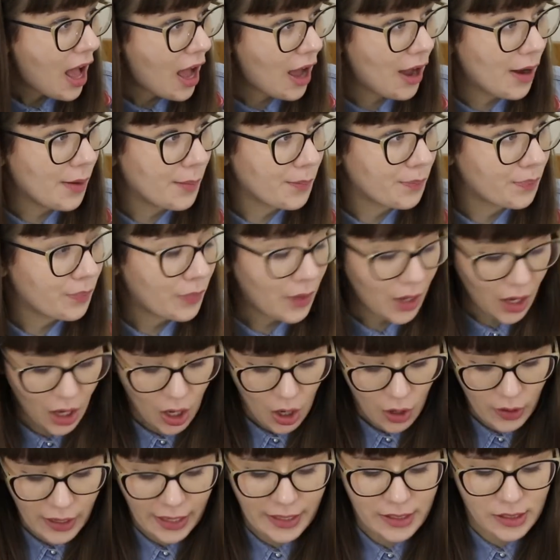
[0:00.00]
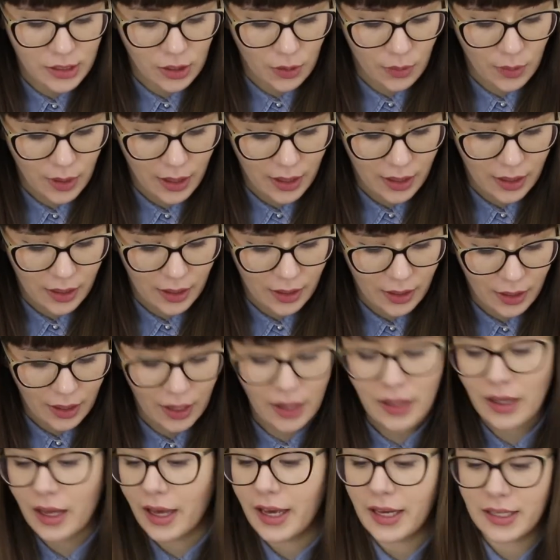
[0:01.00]
Okay, so
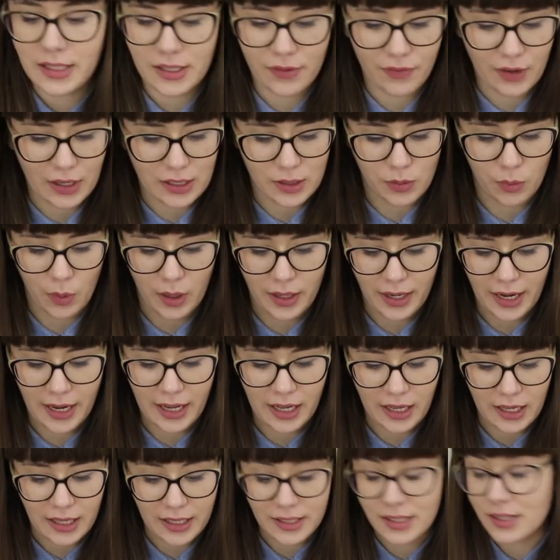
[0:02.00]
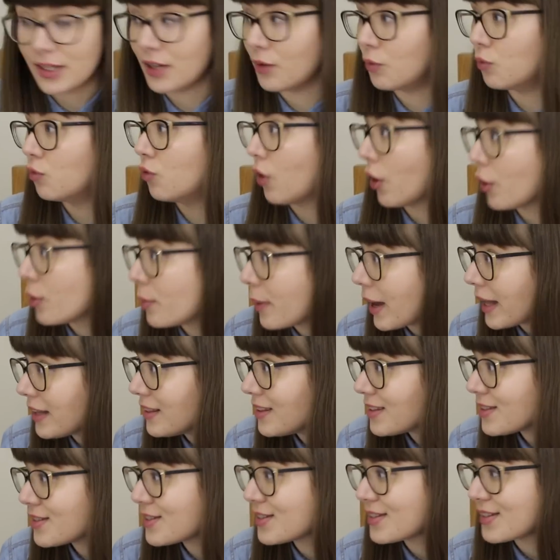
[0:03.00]
here's the first one. It's a
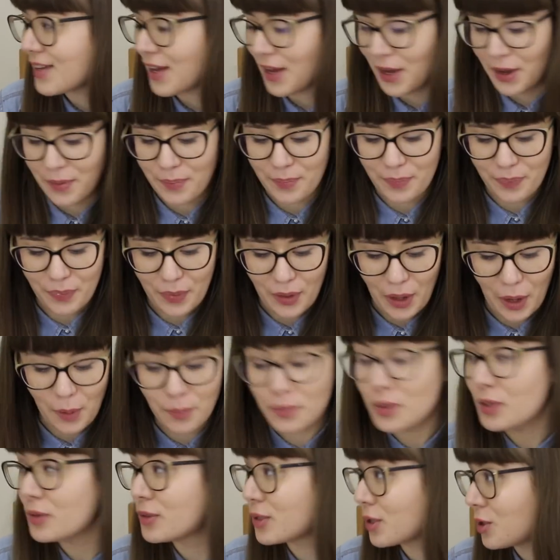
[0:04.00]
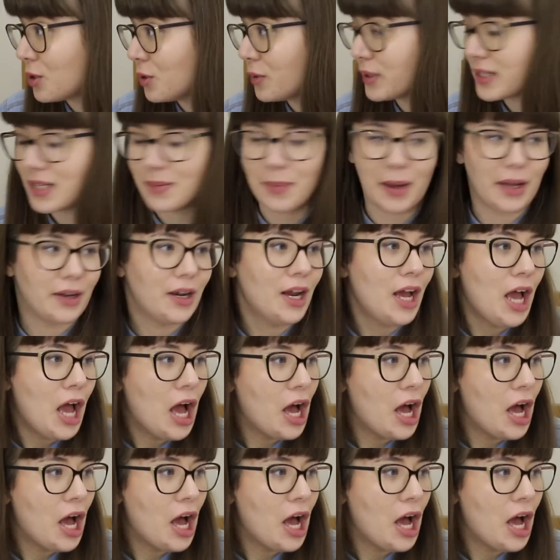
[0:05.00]
romance, a musical. It's about